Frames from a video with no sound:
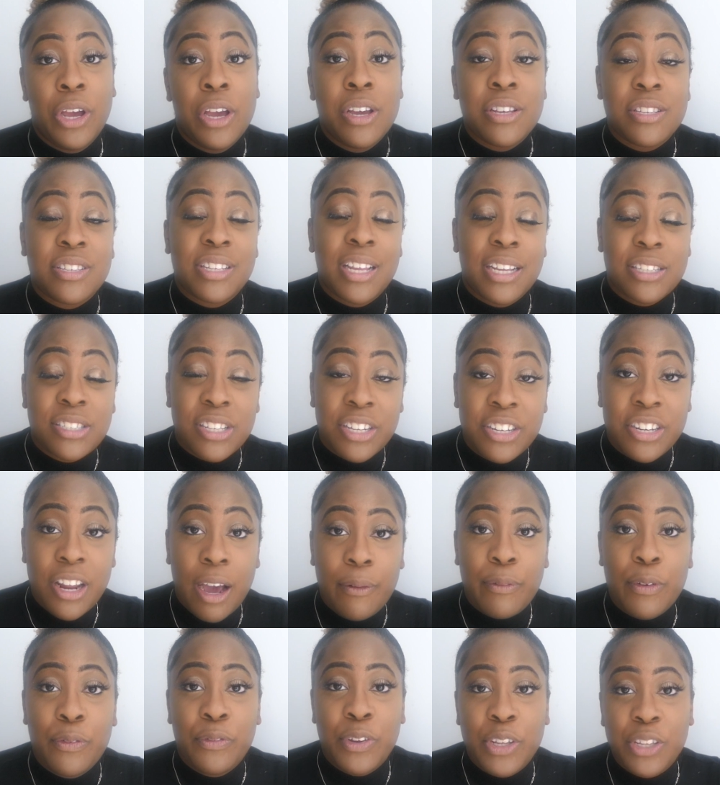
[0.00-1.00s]
So that's
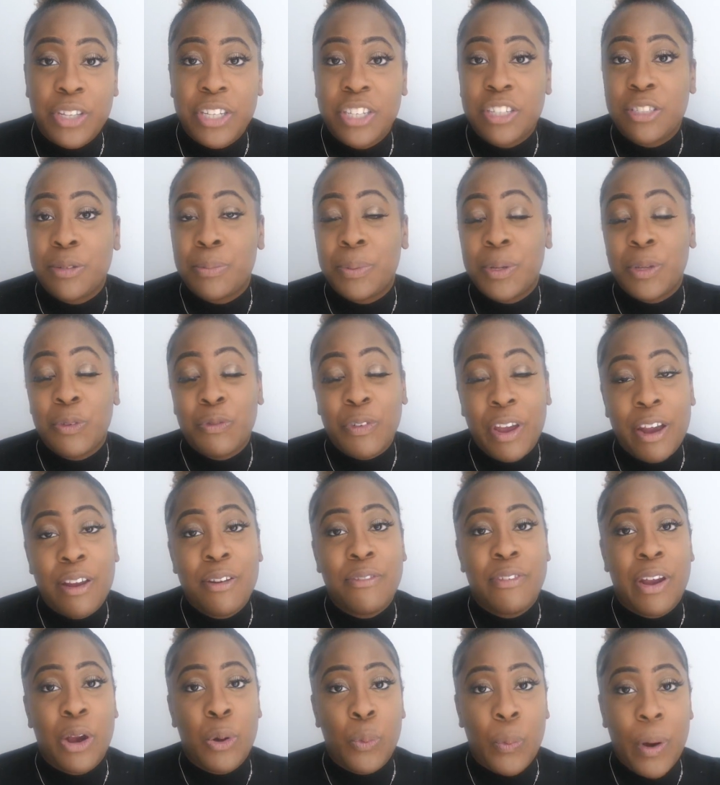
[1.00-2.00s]
another thing you need to be very,
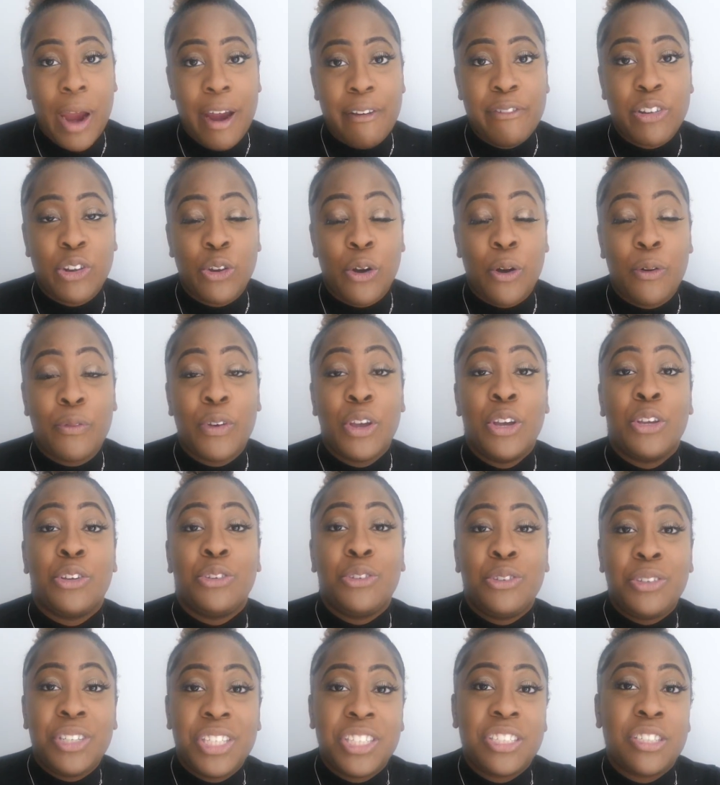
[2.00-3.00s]
very wary of.
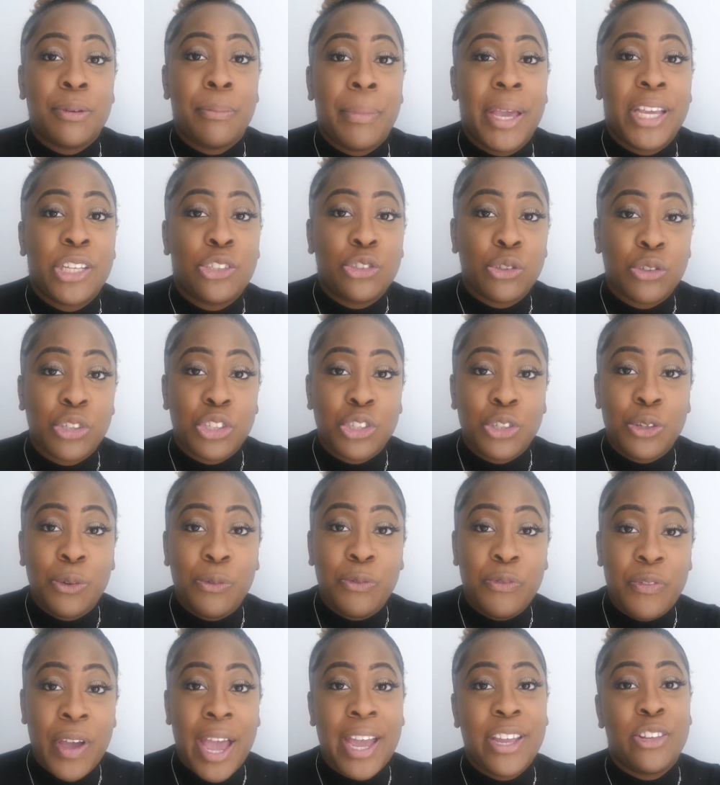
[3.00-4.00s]
You need to make sure that you
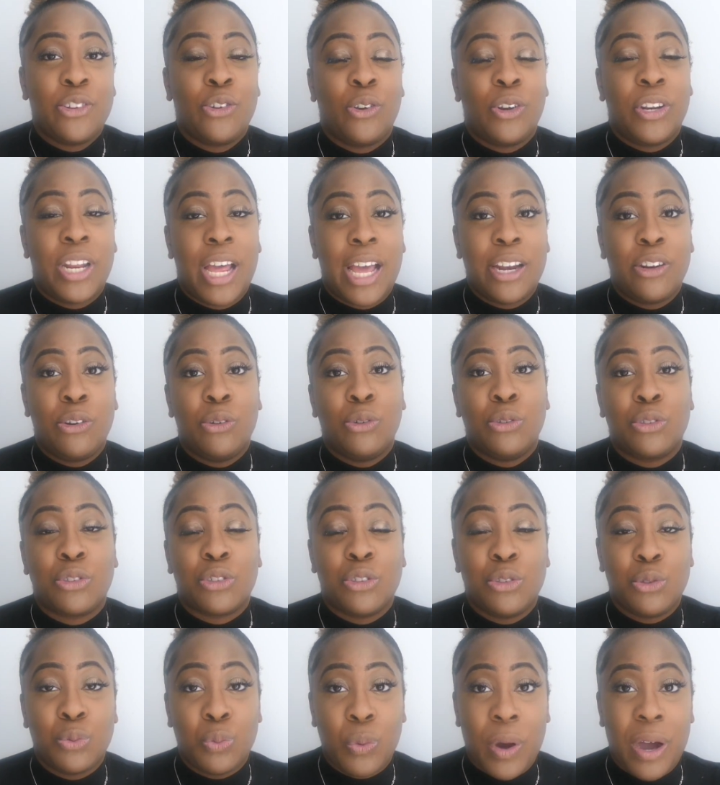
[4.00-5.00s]
vet your landlord
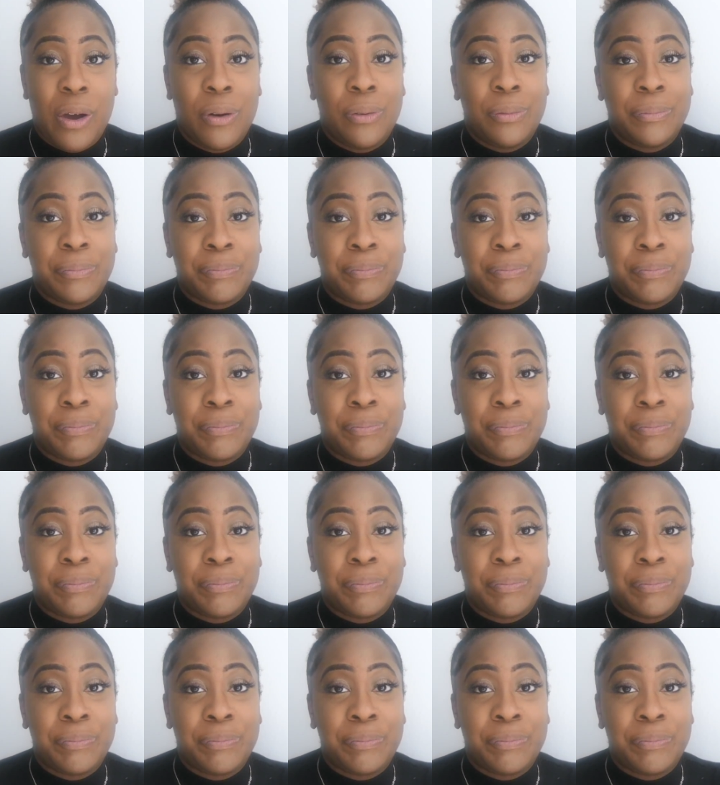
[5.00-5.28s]
as well.